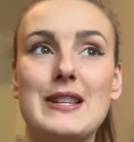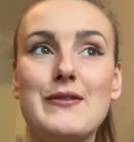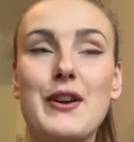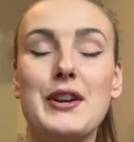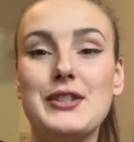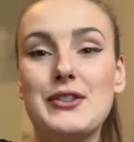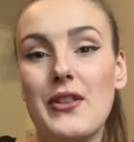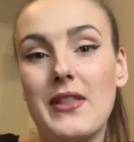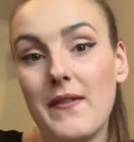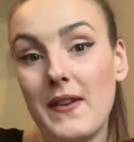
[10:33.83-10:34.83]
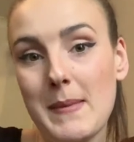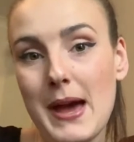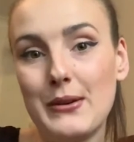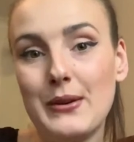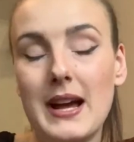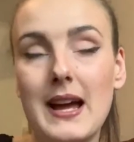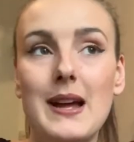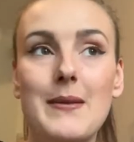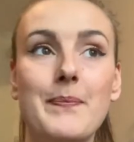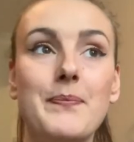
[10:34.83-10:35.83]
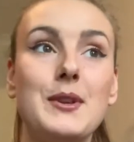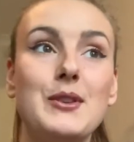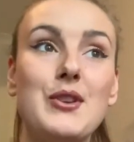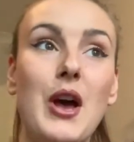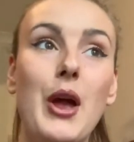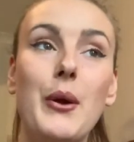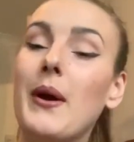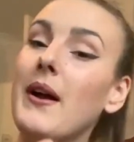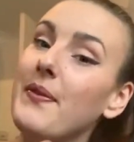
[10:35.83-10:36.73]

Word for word: is focused on the female um so